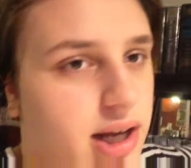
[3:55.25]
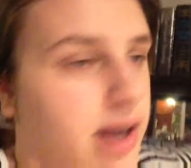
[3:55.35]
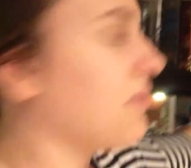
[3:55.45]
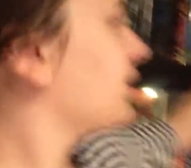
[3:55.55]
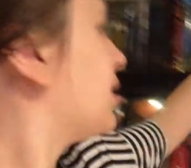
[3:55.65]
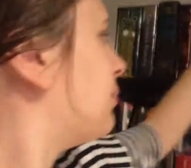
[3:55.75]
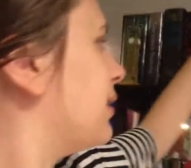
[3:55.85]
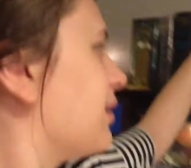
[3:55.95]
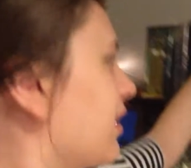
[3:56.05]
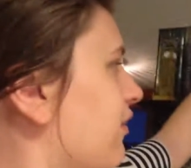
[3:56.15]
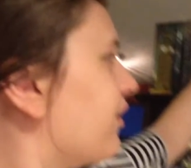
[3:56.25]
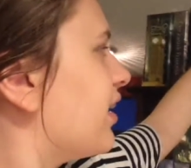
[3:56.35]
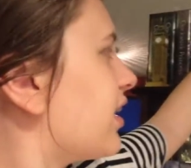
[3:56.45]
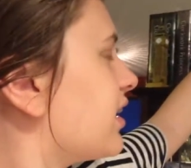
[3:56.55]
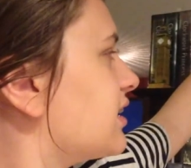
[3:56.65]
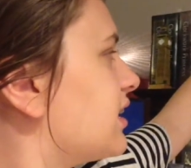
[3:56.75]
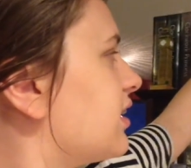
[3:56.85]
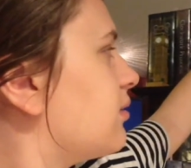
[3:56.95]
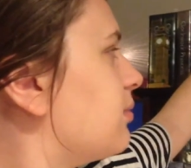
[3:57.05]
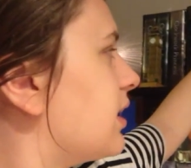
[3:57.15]
I really hope I don't get fitted, because
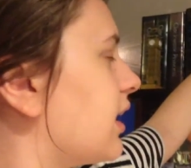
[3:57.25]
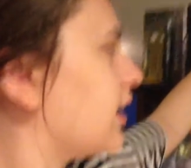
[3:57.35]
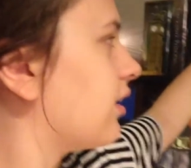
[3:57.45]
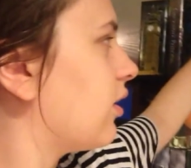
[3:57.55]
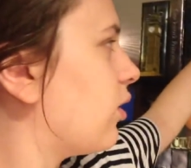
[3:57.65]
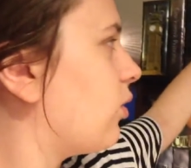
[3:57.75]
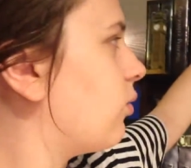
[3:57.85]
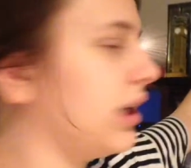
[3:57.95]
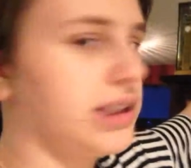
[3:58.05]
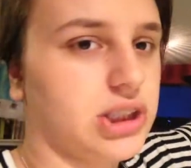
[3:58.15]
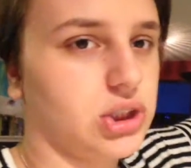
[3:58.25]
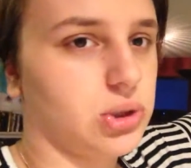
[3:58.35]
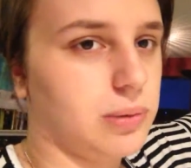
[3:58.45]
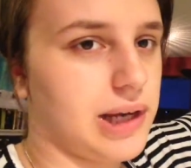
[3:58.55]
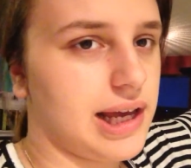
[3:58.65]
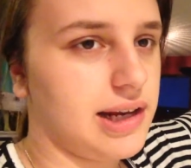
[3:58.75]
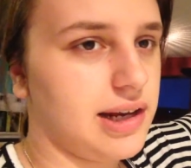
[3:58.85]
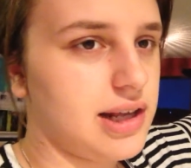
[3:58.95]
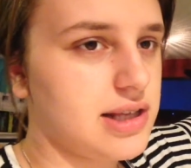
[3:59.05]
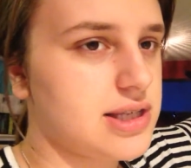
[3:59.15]
then I'll be like, what, did you plan
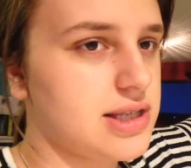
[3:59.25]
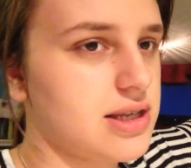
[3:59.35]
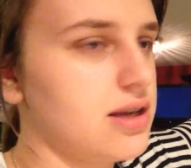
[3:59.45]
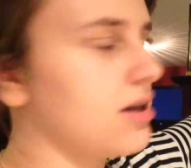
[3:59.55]
this?